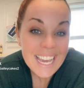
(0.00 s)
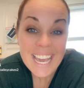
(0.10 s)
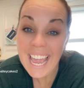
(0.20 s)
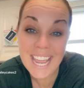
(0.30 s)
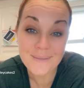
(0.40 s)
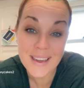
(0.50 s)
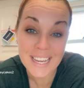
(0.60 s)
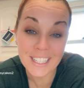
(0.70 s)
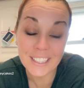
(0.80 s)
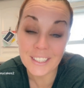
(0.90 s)
Hey
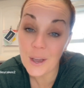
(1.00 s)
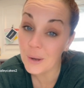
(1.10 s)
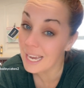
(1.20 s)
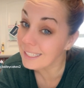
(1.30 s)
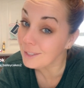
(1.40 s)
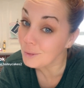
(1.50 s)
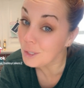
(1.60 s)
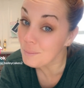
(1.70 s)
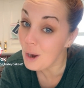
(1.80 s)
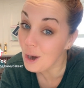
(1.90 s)
bakers, okay, so
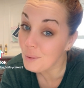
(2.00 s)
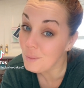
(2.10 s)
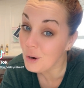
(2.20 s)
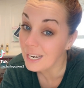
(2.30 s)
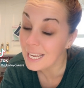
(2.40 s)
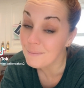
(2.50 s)
tomorrow morning